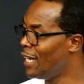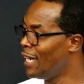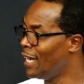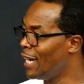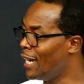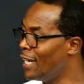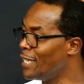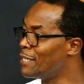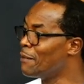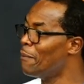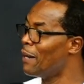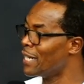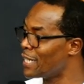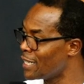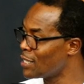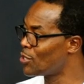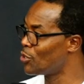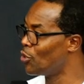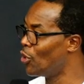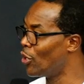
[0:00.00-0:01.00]
It
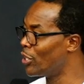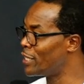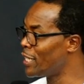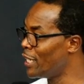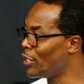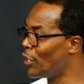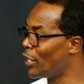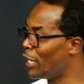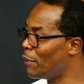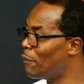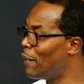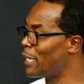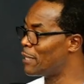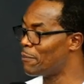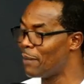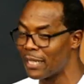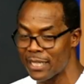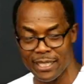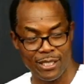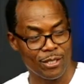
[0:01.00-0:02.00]
matters to God. Tell your neighbor it
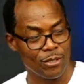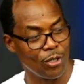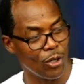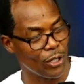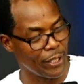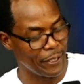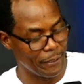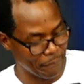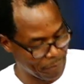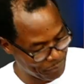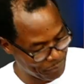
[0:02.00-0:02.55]
matters to God.